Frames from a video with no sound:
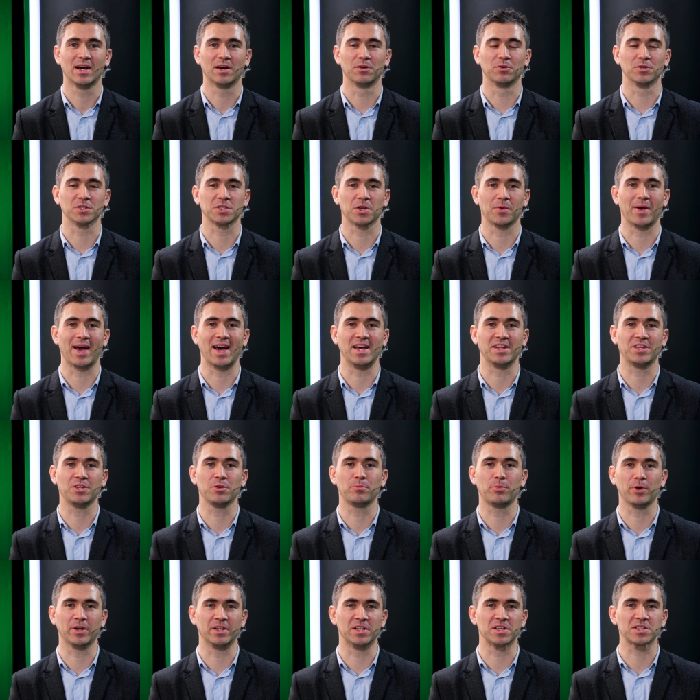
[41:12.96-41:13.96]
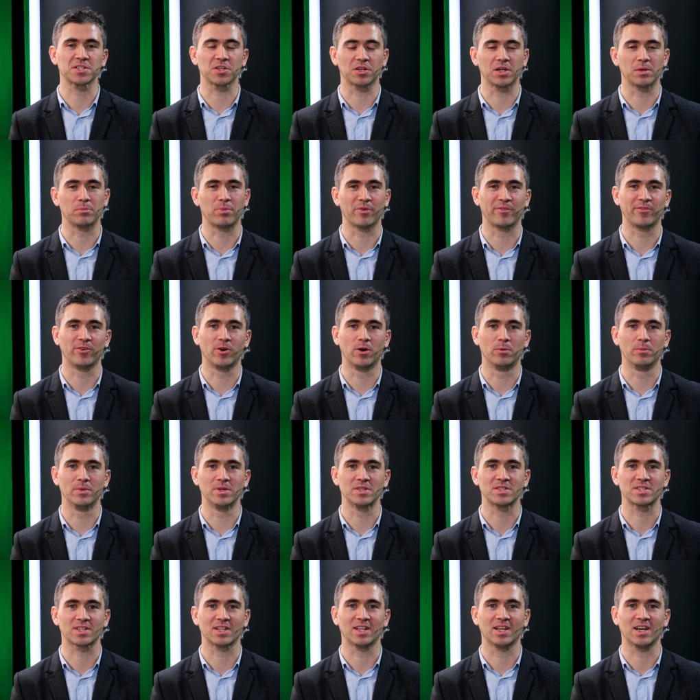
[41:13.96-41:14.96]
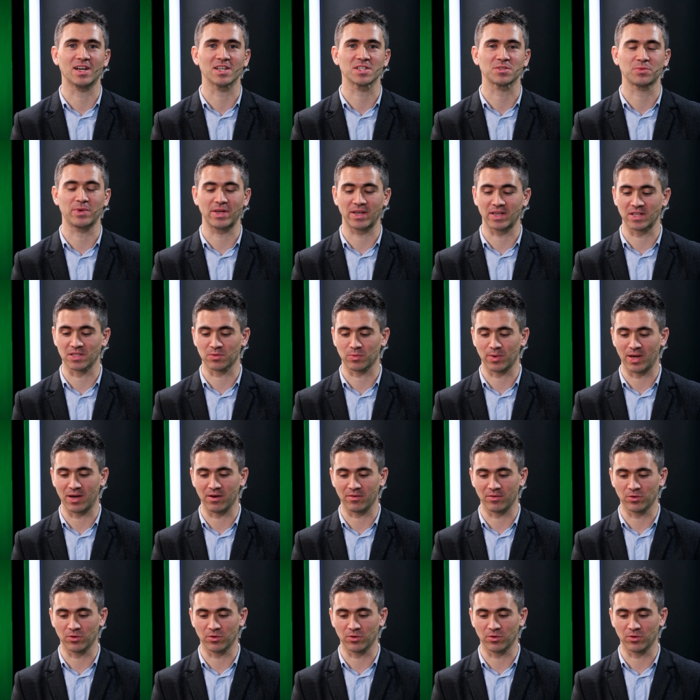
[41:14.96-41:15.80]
And also, Ed, you put in a solid performance last week as well,